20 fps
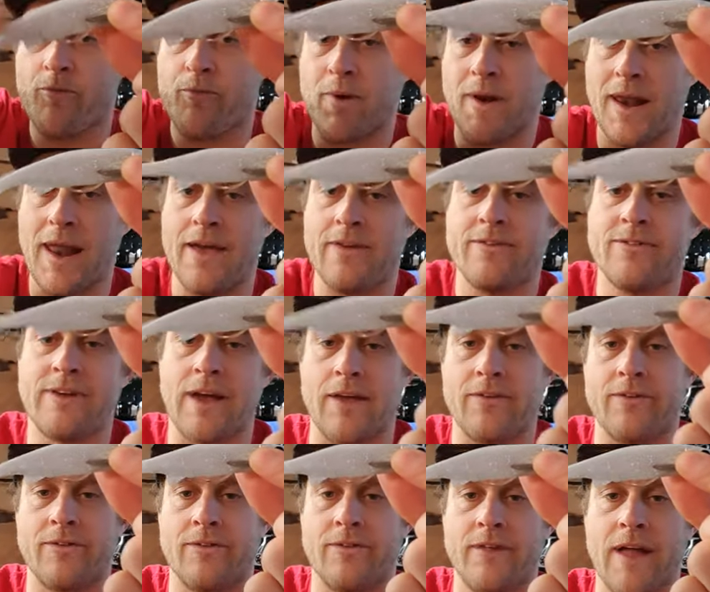but less
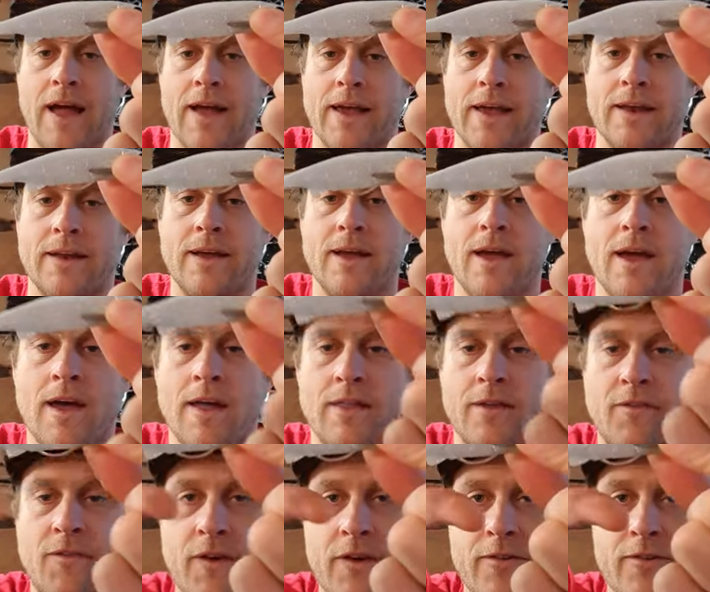chance of snagging.
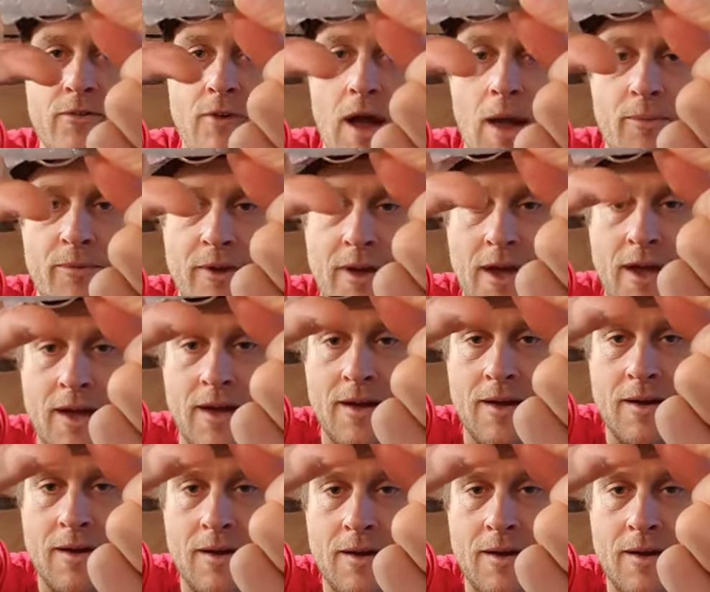The fish grabs it